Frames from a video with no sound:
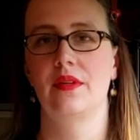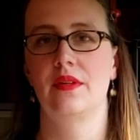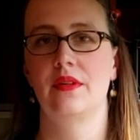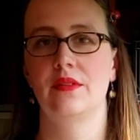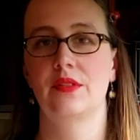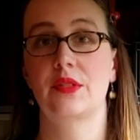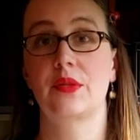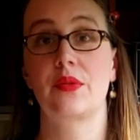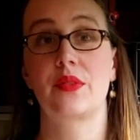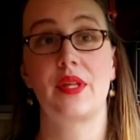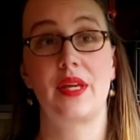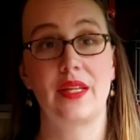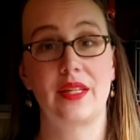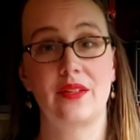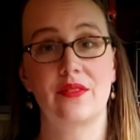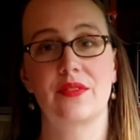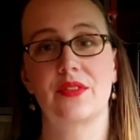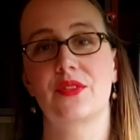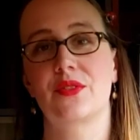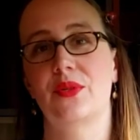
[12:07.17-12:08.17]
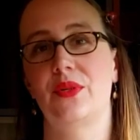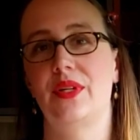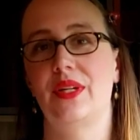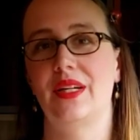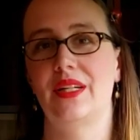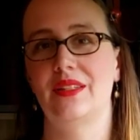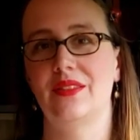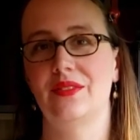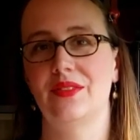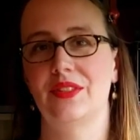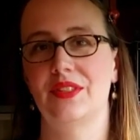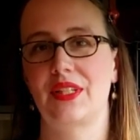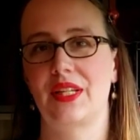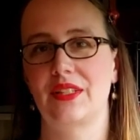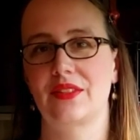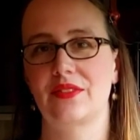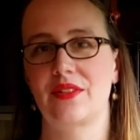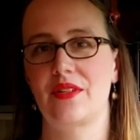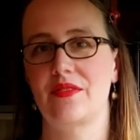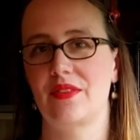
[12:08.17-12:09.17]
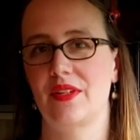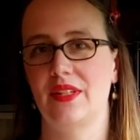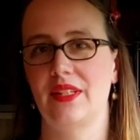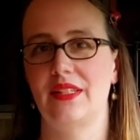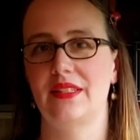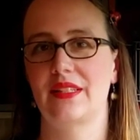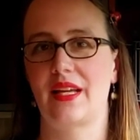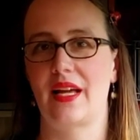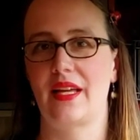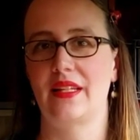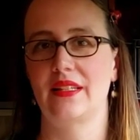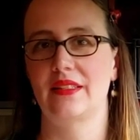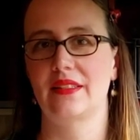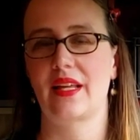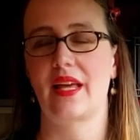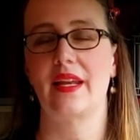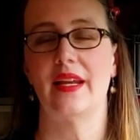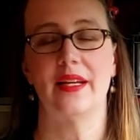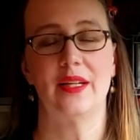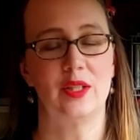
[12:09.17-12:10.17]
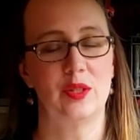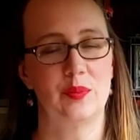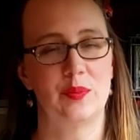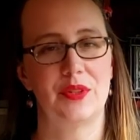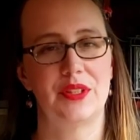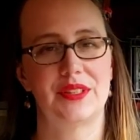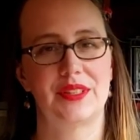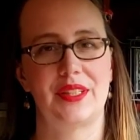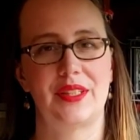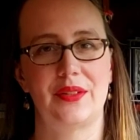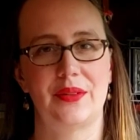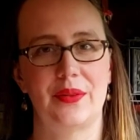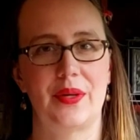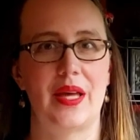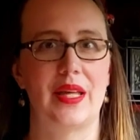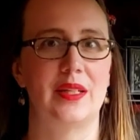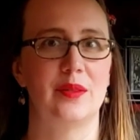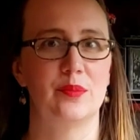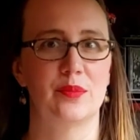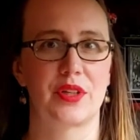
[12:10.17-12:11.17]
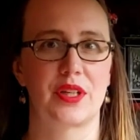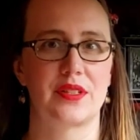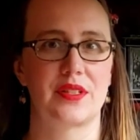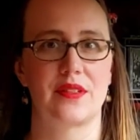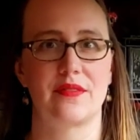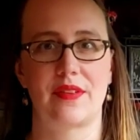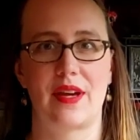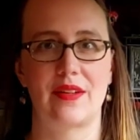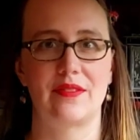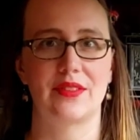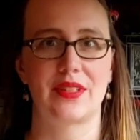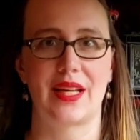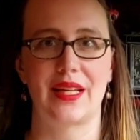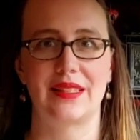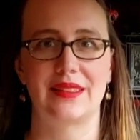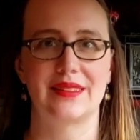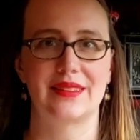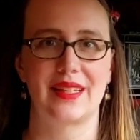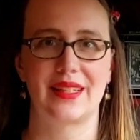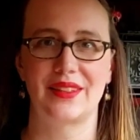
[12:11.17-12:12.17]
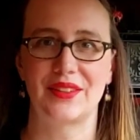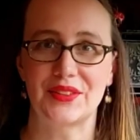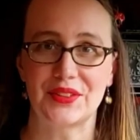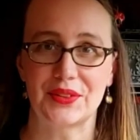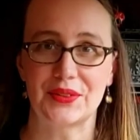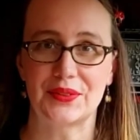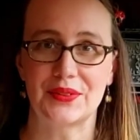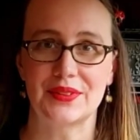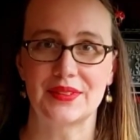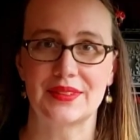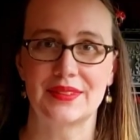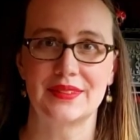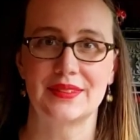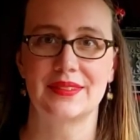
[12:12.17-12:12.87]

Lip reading: So thank you for joining us for Sensory Friendly Science, and I hope we see you at Impression 5 Science Center soon.